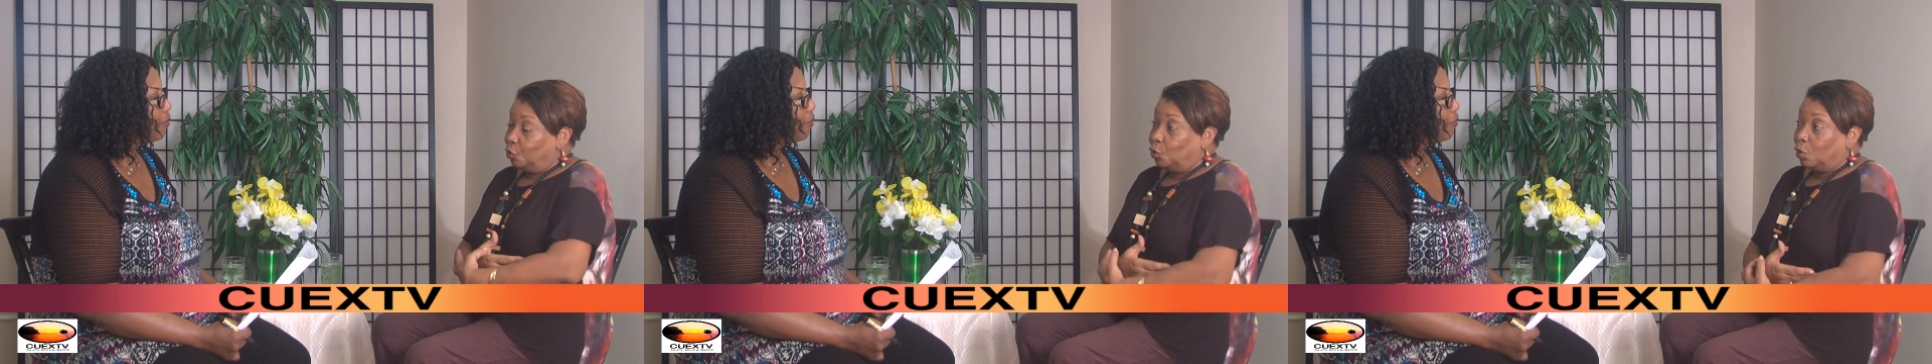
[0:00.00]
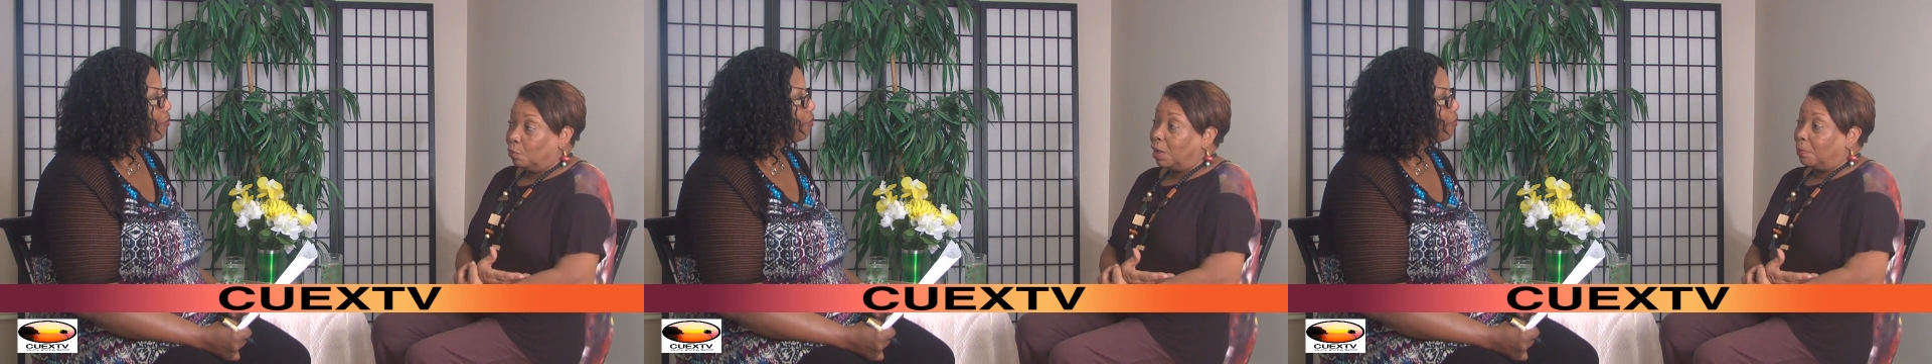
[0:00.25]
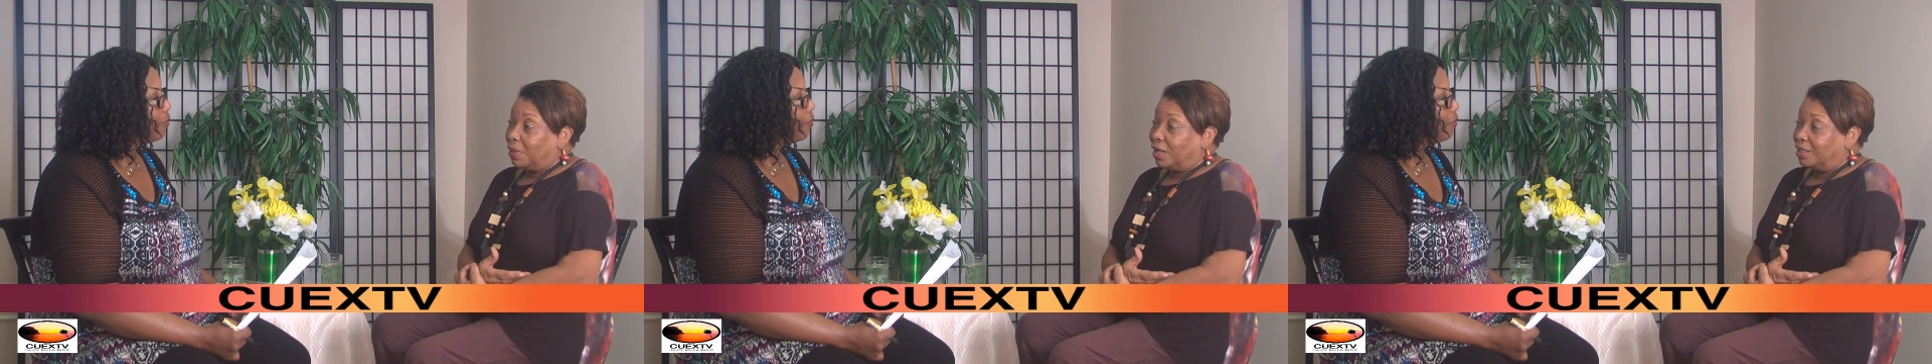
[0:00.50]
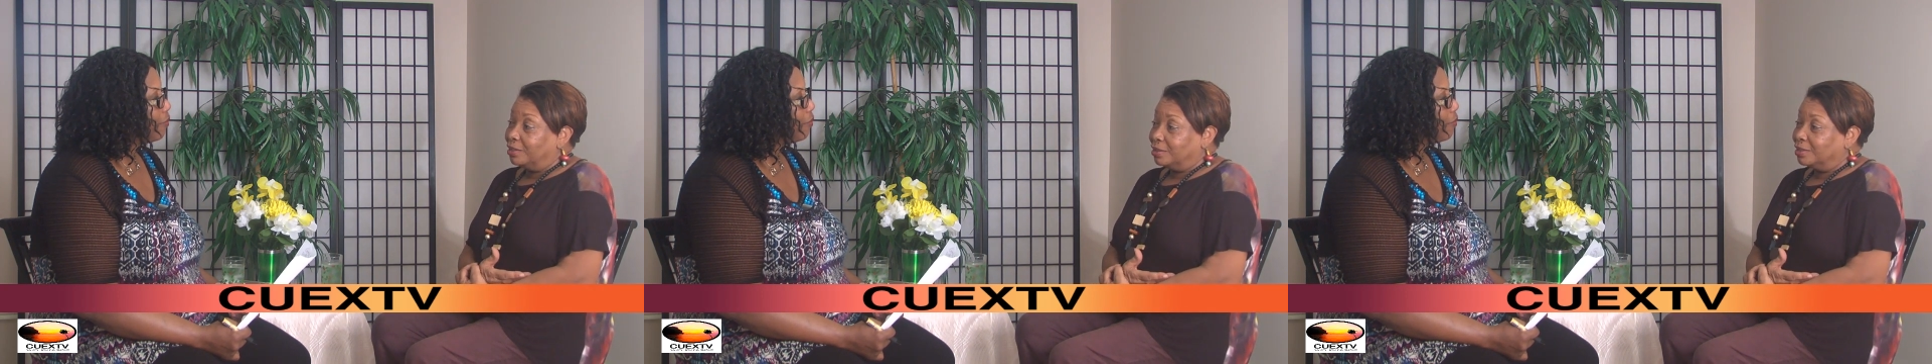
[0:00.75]
"You're Mac
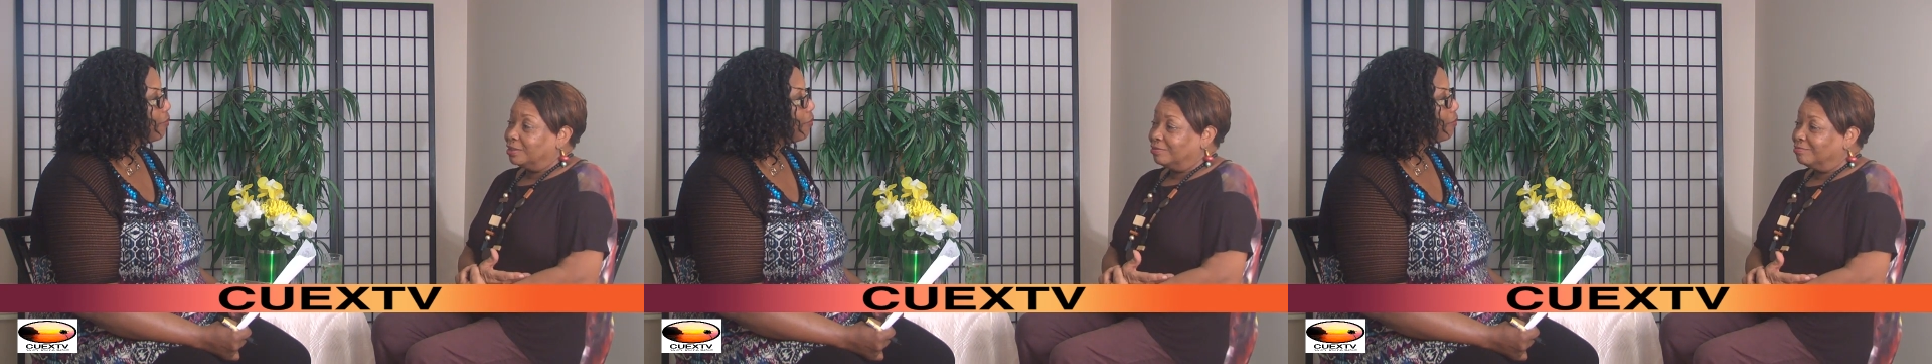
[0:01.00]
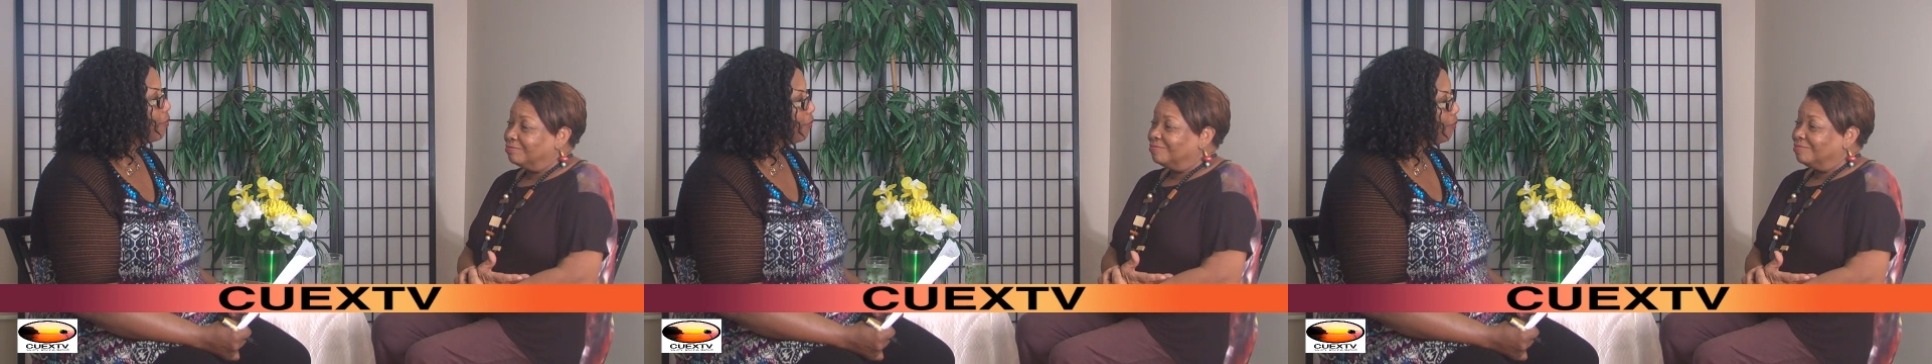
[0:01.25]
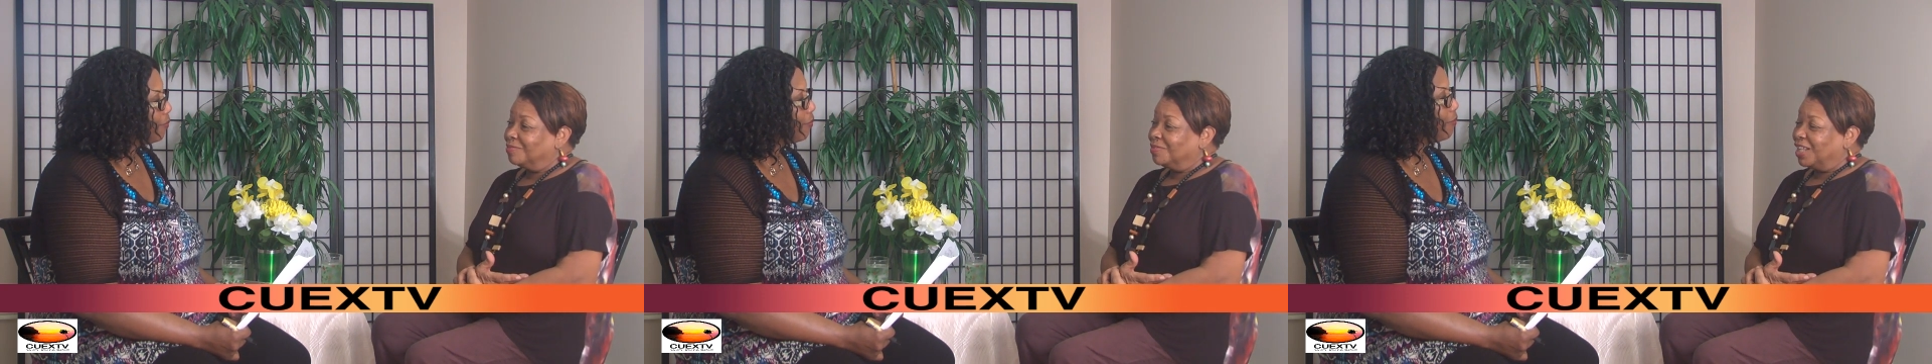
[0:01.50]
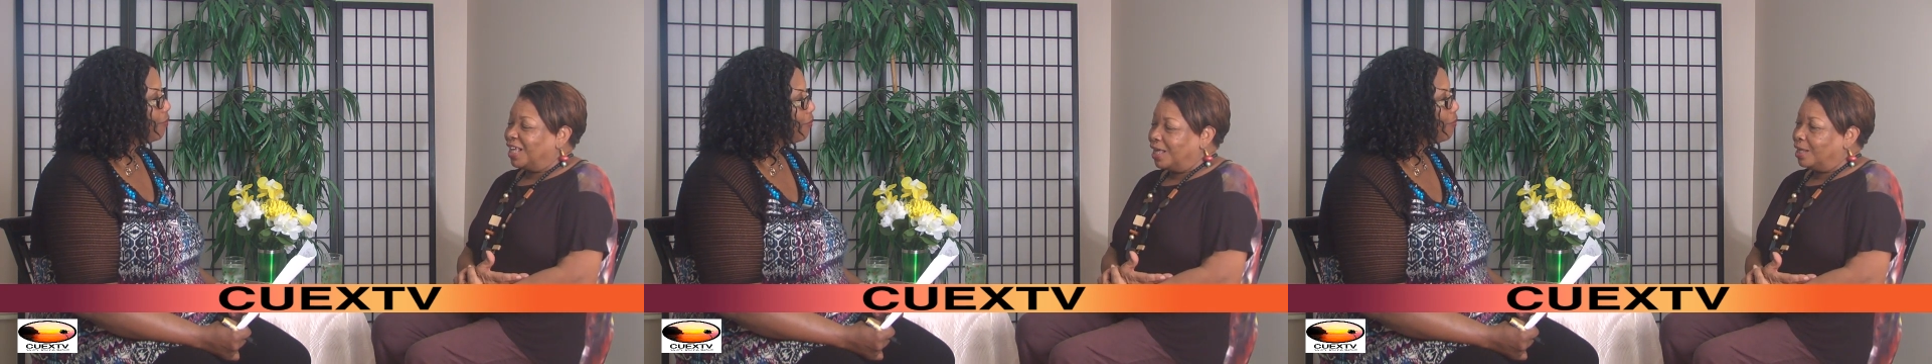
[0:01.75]
Barnett,
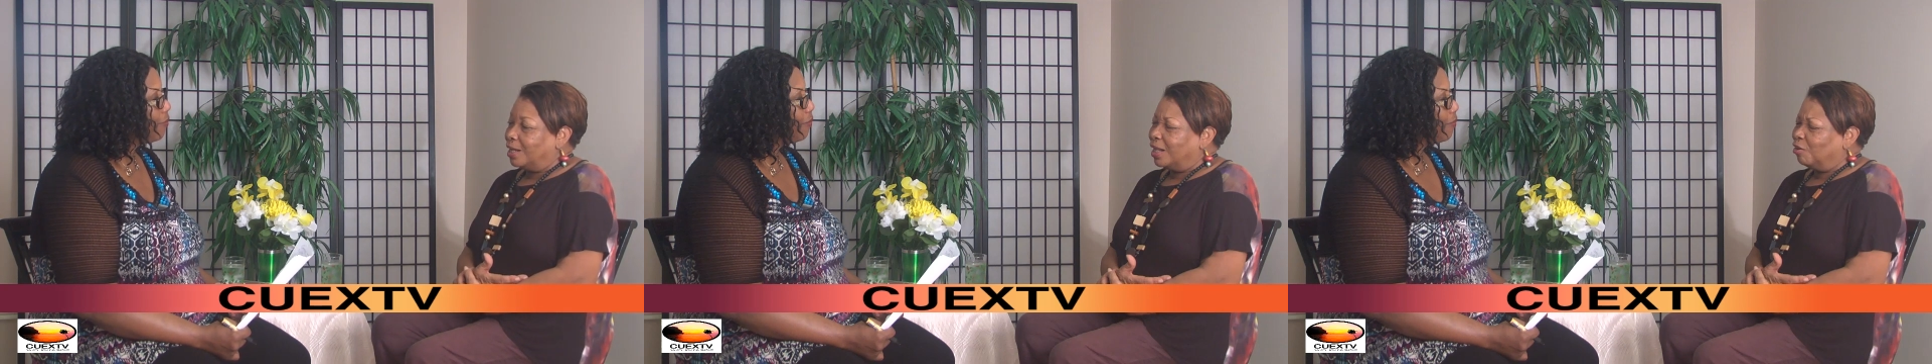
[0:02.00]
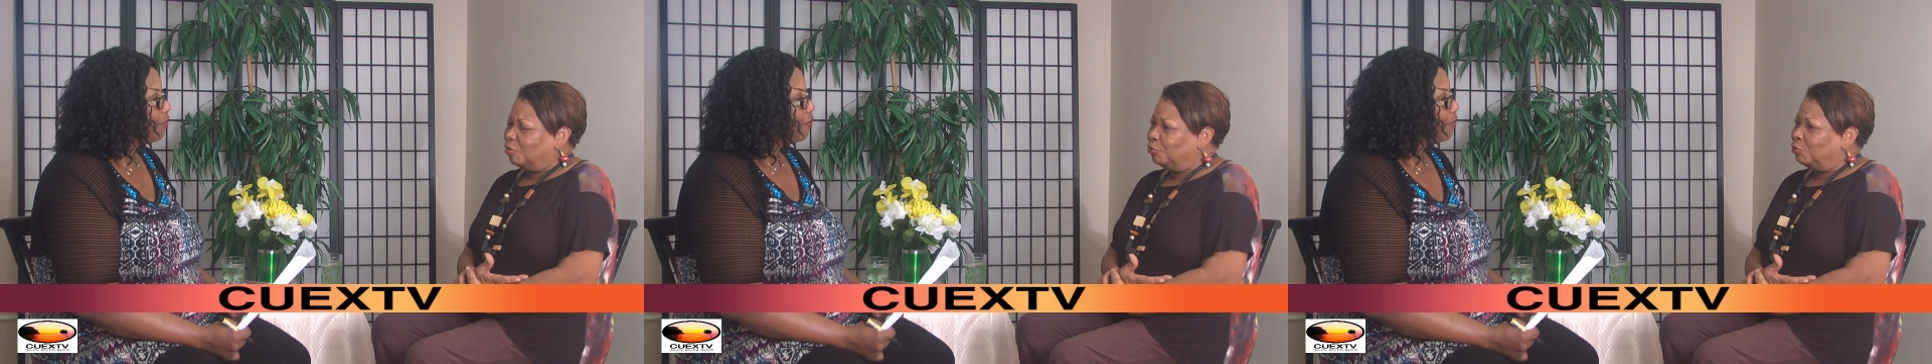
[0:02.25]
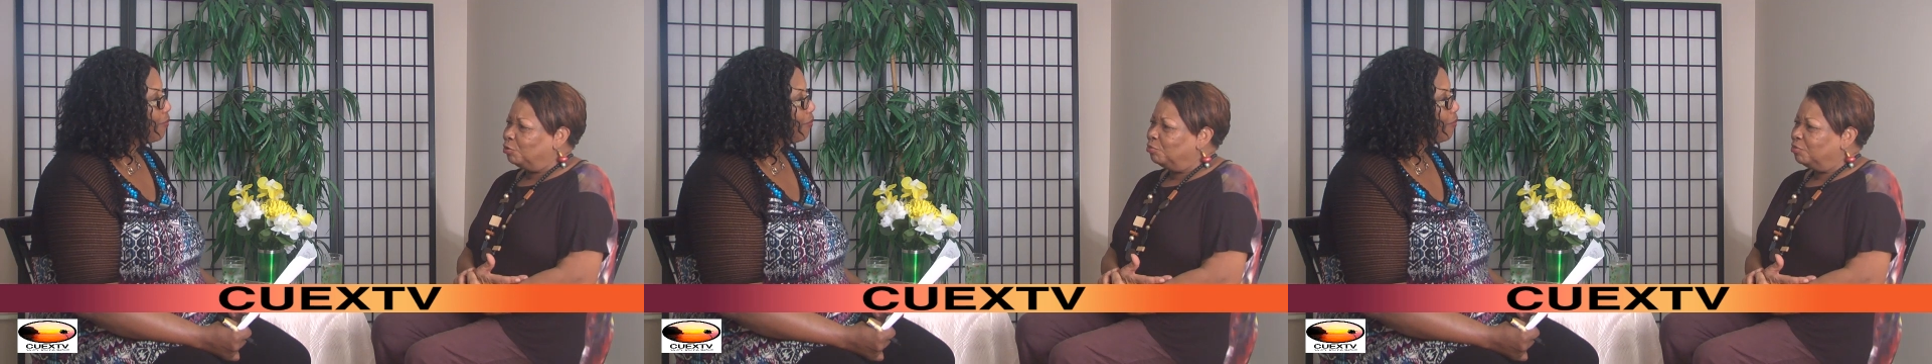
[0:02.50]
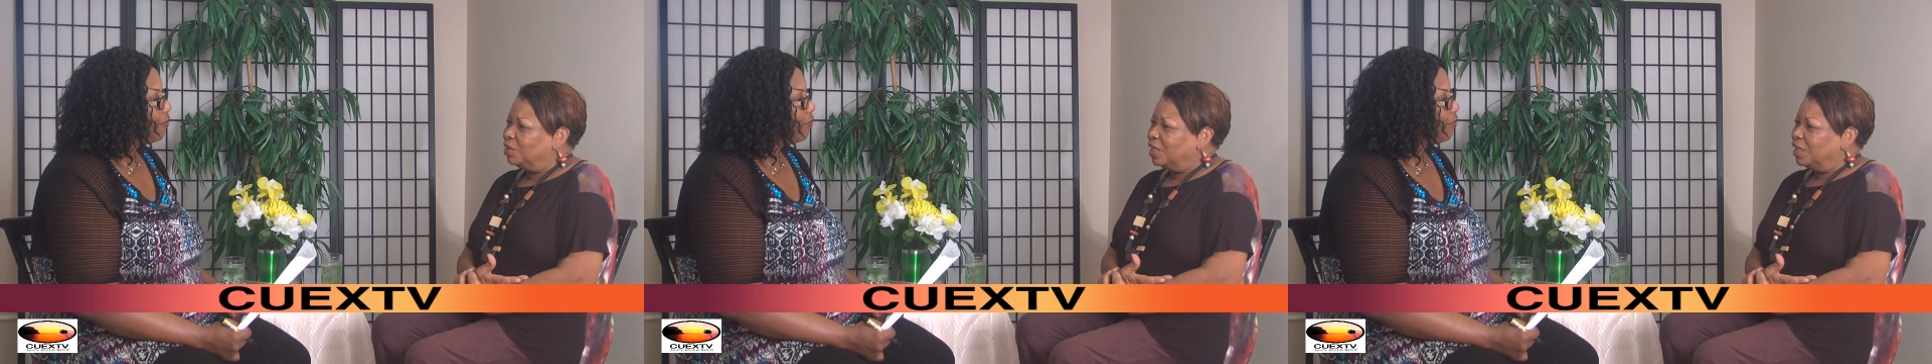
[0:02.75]
and I love you."